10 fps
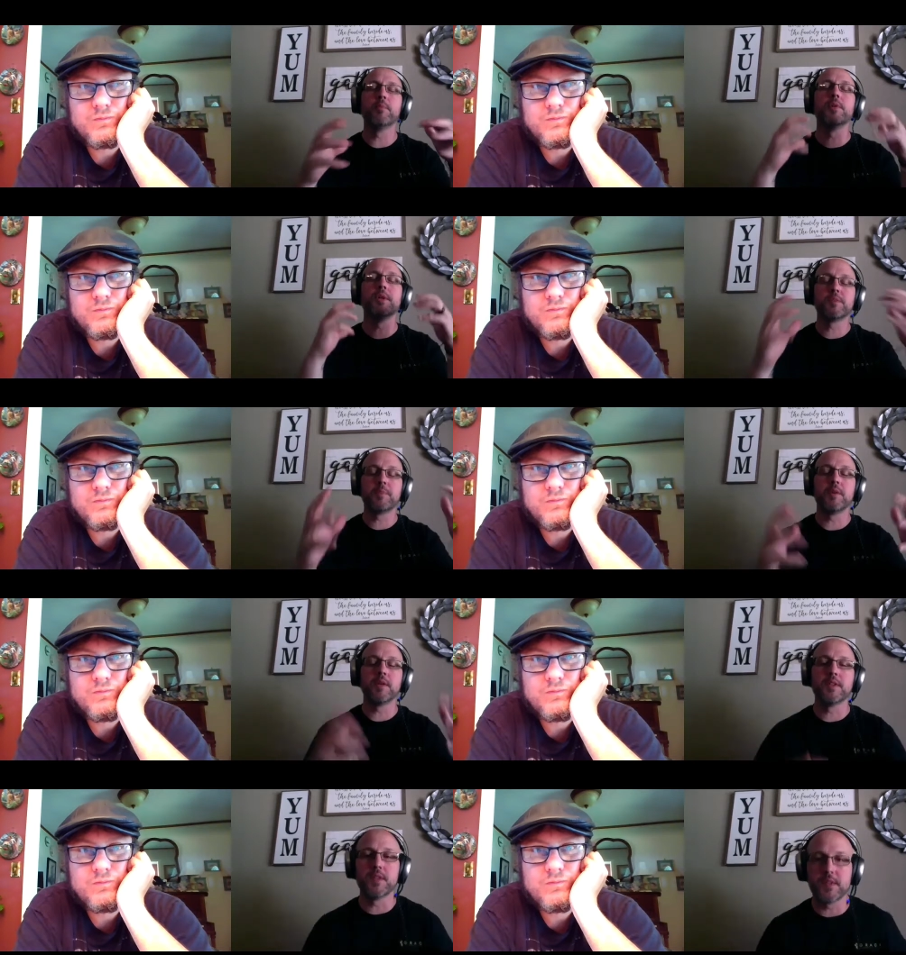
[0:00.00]

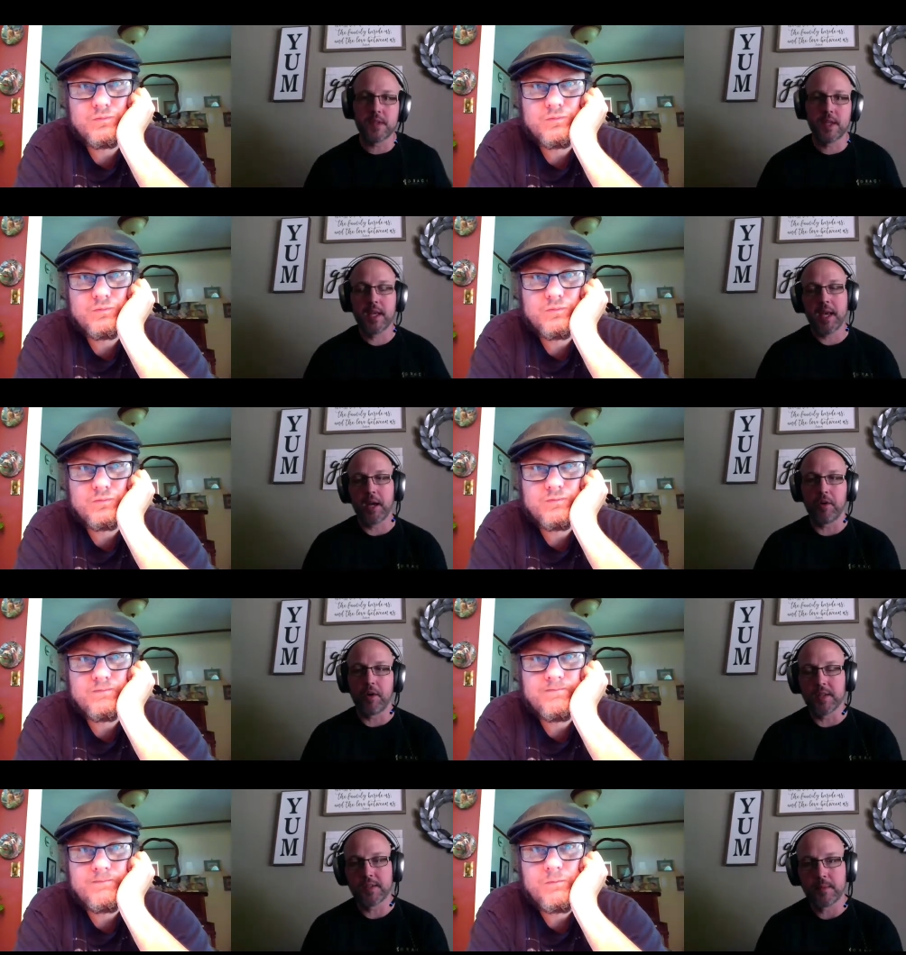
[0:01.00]
Speaker 1: experiences at
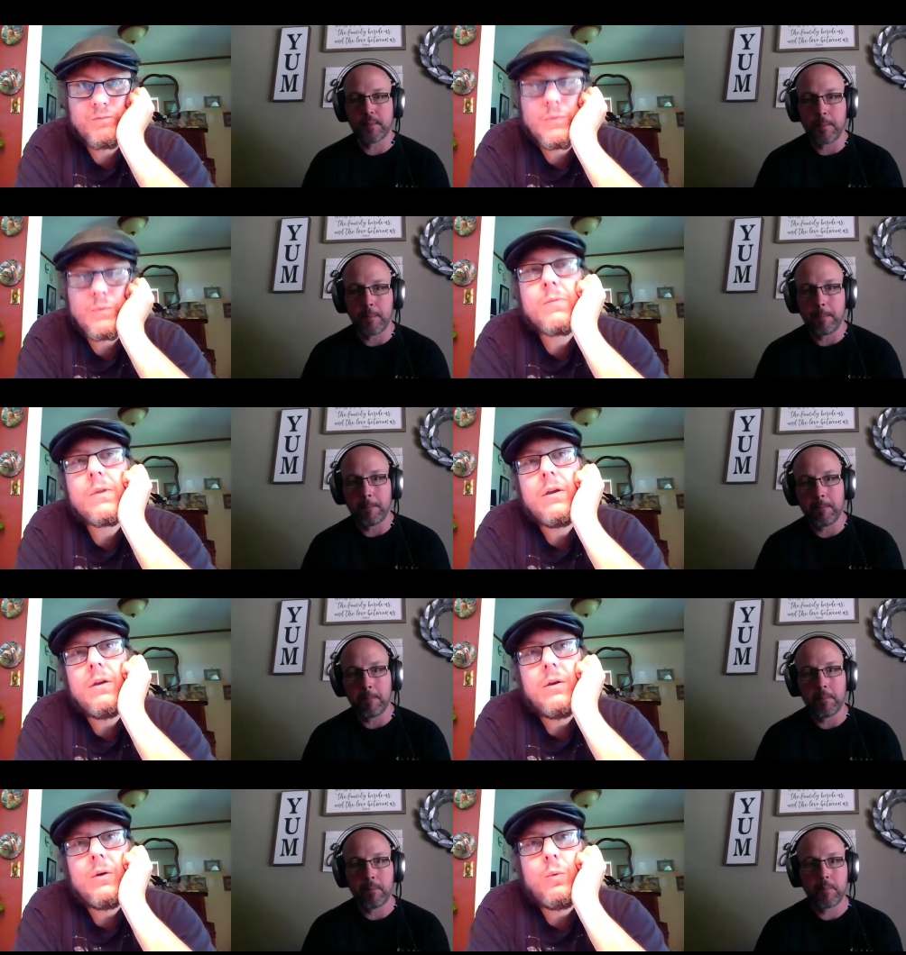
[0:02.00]
Grace.
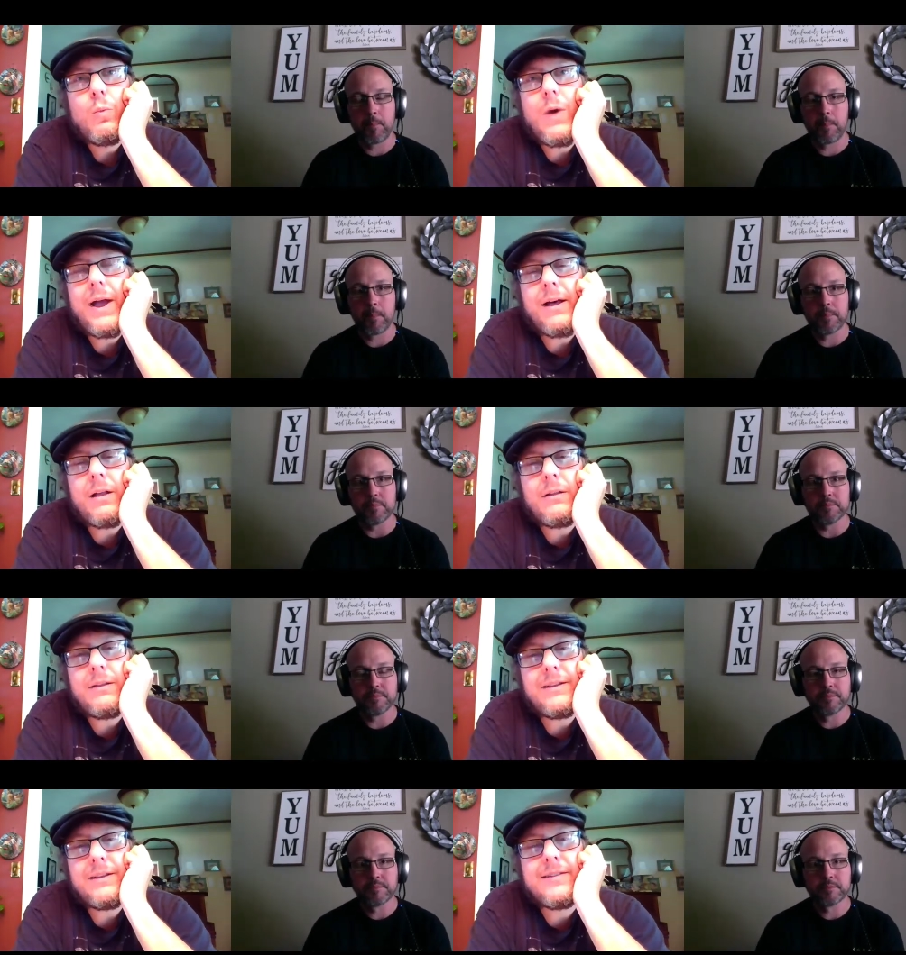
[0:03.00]
Speaker 2: Well,
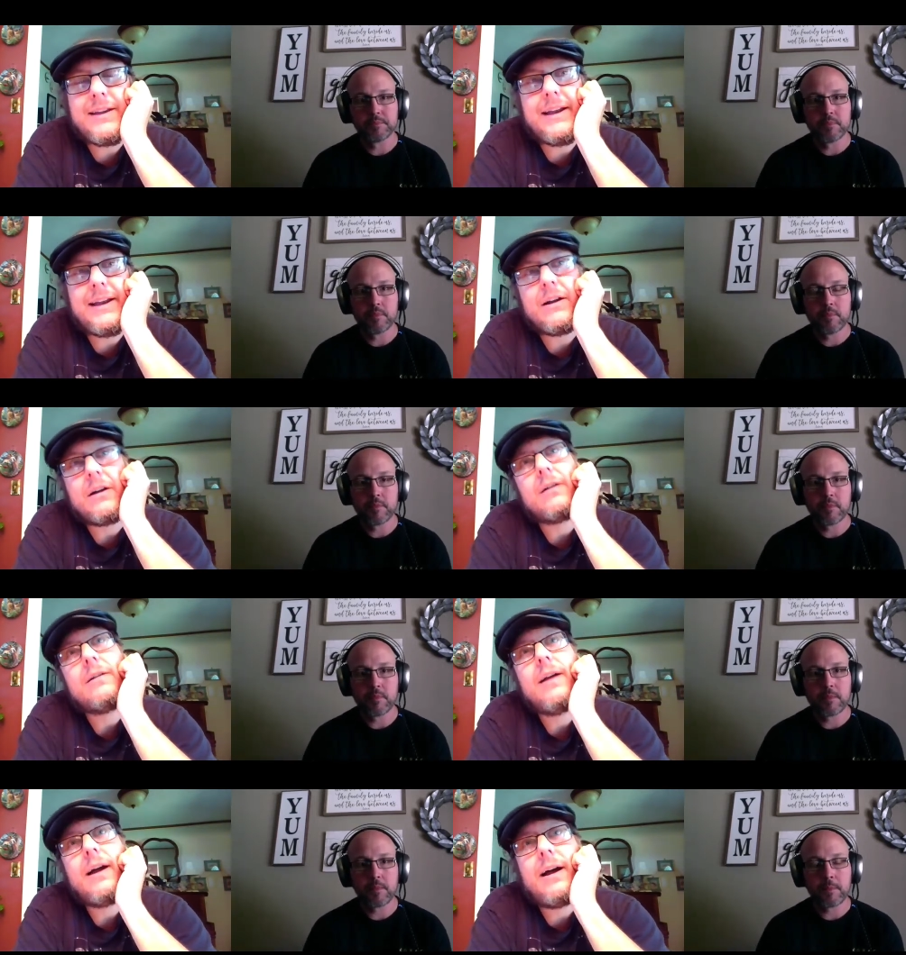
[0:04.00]
let's see here.
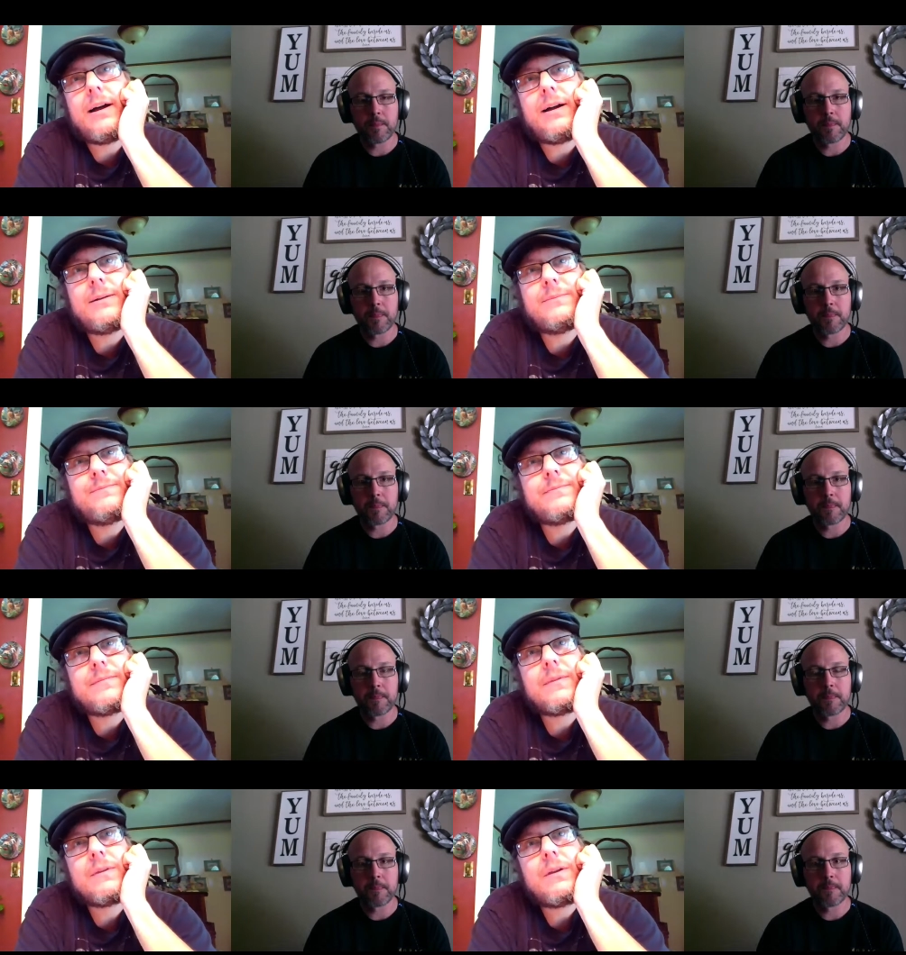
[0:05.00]
Um,
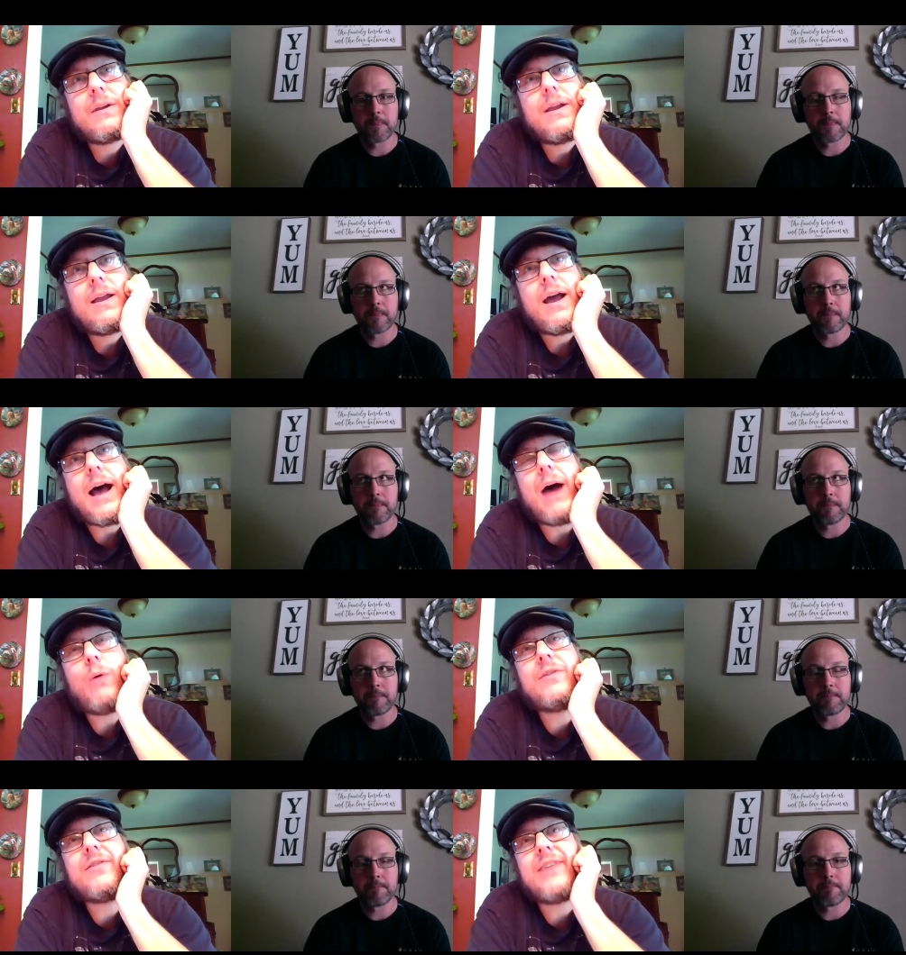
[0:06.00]
I
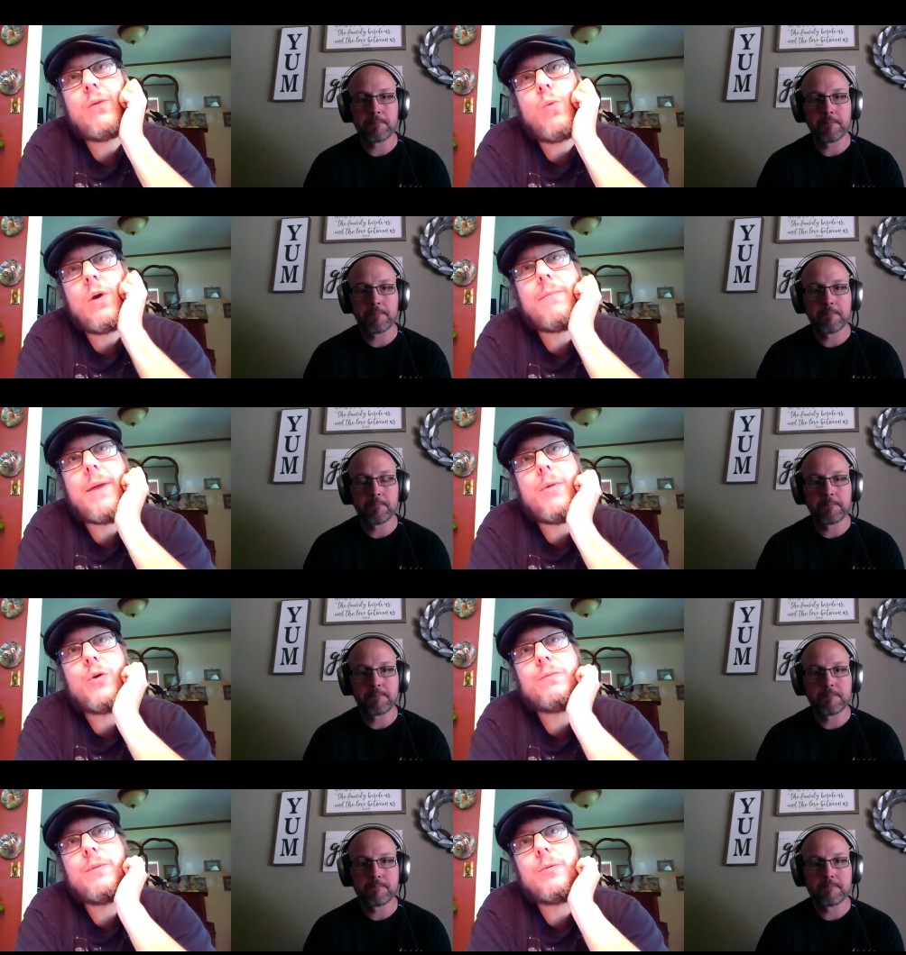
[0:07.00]
would say one of my
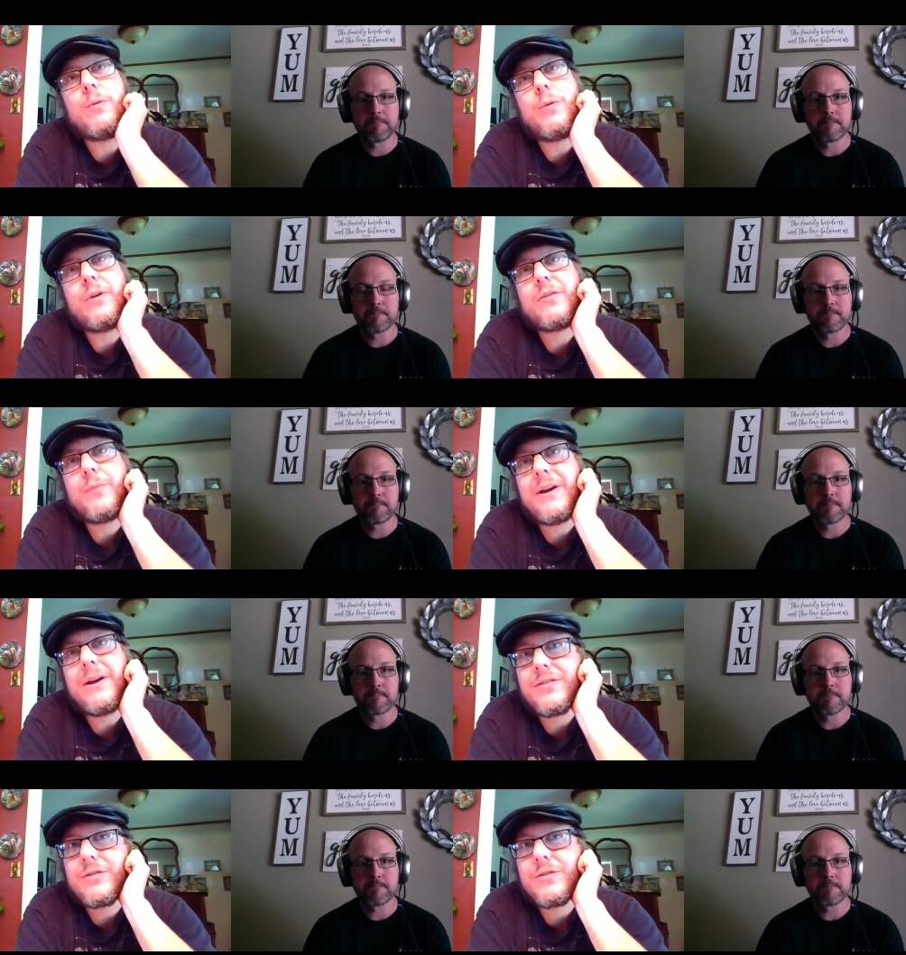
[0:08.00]
most memorable experiences